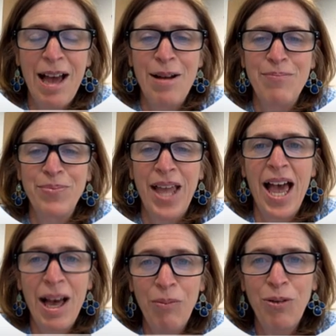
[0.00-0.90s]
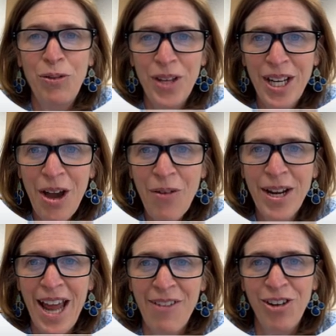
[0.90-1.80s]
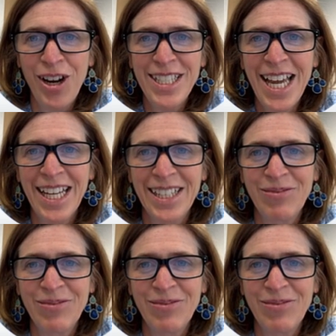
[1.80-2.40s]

a helpful video, and have a great day.